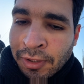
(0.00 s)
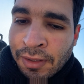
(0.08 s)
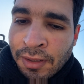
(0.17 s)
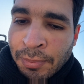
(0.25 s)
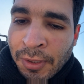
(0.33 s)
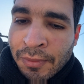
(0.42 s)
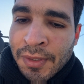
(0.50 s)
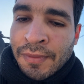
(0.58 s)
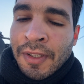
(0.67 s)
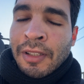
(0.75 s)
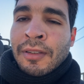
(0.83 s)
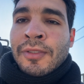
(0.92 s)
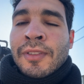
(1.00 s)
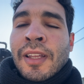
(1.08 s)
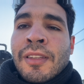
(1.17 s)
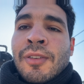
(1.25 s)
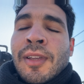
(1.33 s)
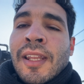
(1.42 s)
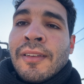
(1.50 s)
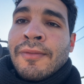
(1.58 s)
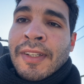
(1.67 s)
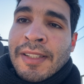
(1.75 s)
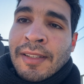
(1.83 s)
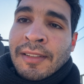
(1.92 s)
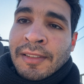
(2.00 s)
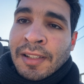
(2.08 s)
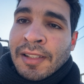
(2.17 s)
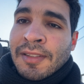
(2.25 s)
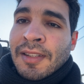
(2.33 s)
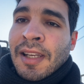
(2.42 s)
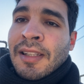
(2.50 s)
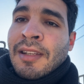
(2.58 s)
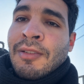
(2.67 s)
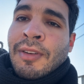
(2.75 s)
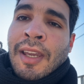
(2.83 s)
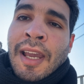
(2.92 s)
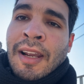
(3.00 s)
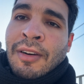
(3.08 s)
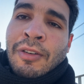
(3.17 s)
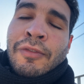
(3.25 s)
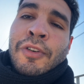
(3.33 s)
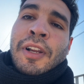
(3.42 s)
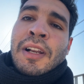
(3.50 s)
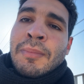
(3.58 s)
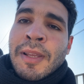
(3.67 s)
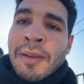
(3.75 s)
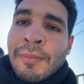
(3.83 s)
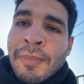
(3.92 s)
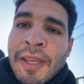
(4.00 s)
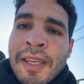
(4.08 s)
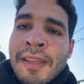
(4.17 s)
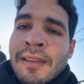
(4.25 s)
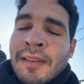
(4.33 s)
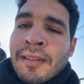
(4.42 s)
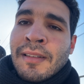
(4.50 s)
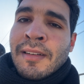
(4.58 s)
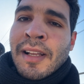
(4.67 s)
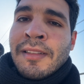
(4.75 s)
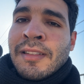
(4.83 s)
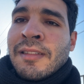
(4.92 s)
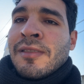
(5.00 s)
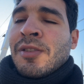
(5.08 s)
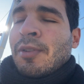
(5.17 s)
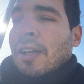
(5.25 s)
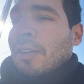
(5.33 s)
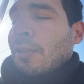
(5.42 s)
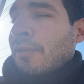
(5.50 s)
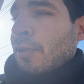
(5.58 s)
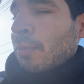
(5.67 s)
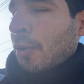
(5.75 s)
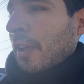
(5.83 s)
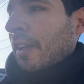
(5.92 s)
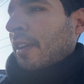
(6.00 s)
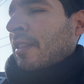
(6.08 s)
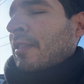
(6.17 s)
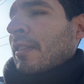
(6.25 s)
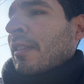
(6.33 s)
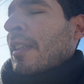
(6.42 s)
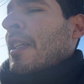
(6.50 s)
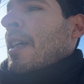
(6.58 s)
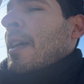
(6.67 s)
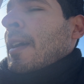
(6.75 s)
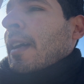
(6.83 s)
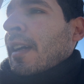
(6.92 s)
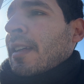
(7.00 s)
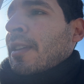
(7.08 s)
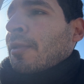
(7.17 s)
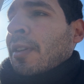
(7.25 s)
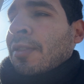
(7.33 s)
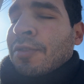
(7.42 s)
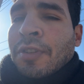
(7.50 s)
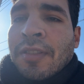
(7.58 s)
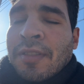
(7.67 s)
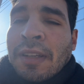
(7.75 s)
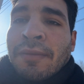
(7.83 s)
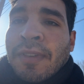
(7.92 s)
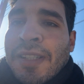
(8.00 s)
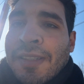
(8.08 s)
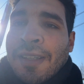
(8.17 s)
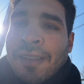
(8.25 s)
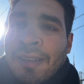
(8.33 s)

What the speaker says: in the previous videos that you can invest it in real estate. You can go for Airbnb rentals, you can go for booking rental. You can just invest it